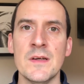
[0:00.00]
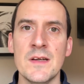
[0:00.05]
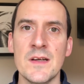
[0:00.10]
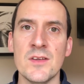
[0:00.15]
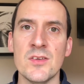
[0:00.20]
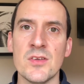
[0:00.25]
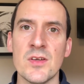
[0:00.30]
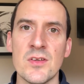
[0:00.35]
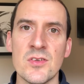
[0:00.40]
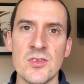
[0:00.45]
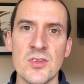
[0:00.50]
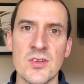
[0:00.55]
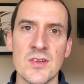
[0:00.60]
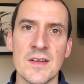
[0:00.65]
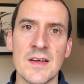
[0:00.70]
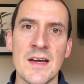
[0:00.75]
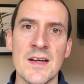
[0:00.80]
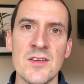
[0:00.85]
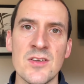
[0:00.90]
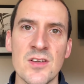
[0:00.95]
And so it's just a
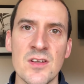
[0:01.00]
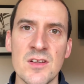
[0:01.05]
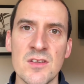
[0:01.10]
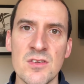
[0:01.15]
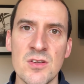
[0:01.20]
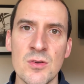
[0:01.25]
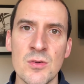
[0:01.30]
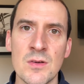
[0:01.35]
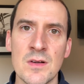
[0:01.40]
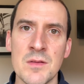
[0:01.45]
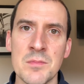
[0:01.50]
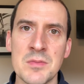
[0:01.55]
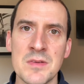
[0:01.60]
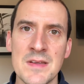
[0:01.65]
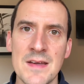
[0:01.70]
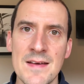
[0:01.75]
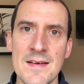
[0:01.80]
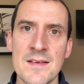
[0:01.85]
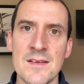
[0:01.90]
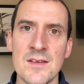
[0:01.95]
case of the two clubs
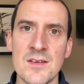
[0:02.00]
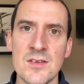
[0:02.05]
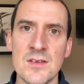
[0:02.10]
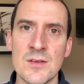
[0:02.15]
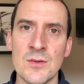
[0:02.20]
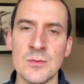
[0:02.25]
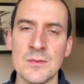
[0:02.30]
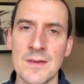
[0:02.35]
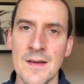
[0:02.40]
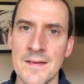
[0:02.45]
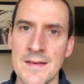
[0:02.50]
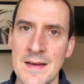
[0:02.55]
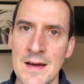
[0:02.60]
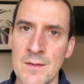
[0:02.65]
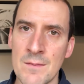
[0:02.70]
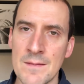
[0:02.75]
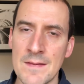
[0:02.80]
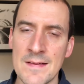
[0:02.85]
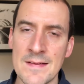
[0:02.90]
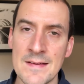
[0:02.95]
getting this deal done
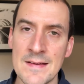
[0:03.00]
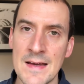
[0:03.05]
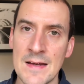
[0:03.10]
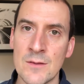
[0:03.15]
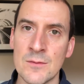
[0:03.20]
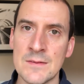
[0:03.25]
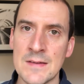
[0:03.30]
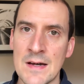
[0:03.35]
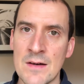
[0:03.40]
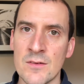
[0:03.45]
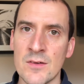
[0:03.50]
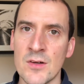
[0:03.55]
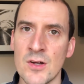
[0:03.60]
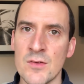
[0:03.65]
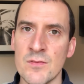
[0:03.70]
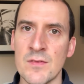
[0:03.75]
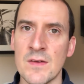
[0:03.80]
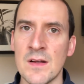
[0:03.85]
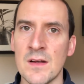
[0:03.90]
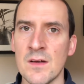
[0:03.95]
now and nailed down and
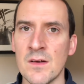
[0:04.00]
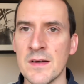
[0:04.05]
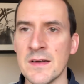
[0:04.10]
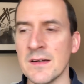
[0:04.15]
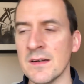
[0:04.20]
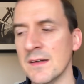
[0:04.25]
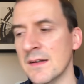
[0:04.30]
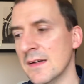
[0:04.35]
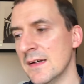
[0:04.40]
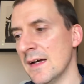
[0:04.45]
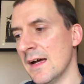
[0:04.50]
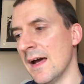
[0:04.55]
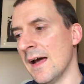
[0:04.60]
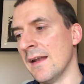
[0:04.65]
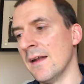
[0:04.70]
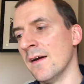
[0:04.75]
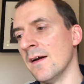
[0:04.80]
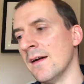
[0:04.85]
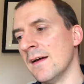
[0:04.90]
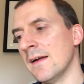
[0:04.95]
over the line.
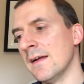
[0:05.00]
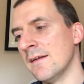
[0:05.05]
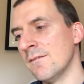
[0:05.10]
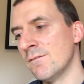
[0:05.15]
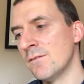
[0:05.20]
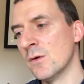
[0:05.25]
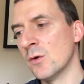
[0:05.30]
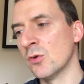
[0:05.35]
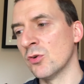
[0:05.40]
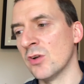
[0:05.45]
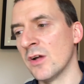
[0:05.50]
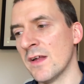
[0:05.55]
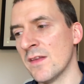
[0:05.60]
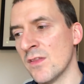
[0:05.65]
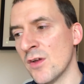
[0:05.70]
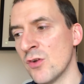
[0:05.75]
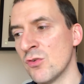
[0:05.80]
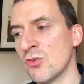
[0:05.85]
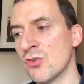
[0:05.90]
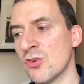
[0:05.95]
And it feels like
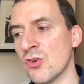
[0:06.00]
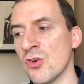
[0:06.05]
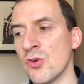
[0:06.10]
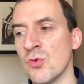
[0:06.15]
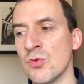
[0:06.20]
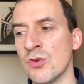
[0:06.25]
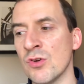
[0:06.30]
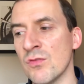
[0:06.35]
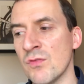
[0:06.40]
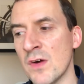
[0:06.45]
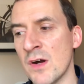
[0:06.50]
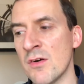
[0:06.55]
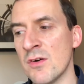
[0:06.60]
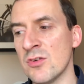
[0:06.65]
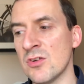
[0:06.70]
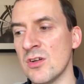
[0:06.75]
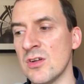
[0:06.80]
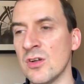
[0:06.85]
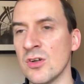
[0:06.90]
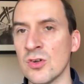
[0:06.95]
those two,
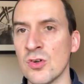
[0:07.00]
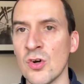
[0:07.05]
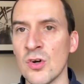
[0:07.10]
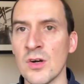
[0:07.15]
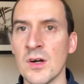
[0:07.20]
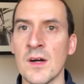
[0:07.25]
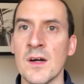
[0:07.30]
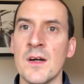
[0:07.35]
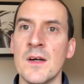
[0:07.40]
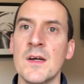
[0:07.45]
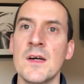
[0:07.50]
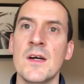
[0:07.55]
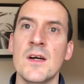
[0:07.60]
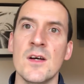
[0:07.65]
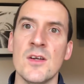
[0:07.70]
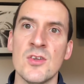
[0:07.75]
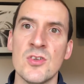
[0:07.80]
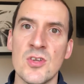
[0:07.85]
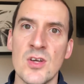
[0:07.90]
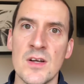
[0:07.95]
Tavares and Lokonga, are
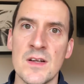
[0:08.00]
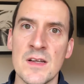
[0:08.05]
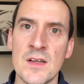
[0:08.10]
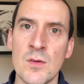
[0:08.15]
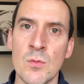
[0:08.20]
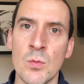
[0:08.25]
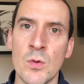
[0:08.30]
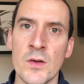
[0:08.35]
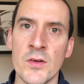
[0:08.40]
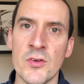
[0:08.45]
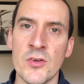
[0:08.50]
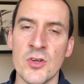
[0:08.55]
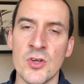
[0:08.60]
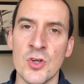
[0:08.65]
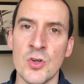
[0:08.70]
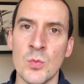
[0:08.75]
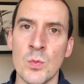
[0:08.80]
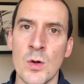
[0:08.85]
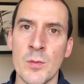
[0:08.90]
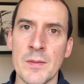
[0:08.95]
certainly the ones that
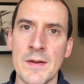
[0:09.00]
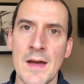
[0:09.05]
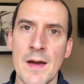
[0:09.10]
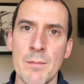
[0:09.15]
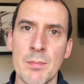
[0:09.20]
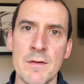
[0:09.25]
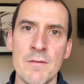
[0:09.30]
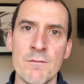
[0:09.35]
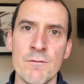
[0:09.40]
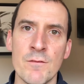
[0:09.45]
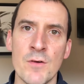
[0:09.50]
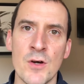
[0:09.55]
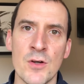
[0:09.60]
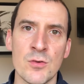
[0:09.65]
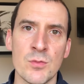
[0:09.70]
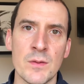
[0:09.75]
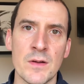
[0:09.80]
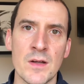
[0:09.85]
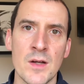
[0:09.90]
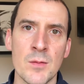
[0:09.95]
could well be happening first
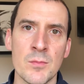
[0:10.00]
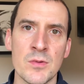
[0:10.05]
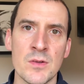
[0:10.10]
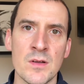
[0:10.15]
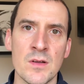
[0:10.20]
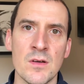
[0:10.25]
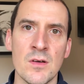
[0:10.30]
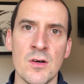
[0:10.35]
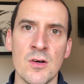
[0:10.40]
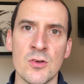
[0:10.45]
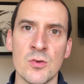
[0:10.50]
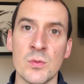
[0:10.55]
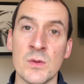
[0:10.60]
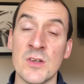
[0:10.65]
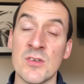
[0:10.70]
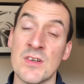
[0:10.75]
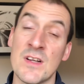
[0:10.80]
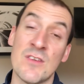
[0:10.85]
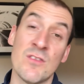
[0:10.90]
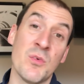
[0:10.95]
when it comes to Arsenal in
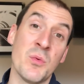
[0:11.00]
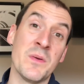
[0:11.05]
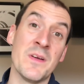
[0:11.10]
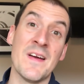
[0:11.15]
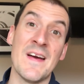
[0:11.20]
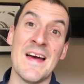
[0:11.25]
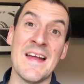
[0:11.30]
the transfer window.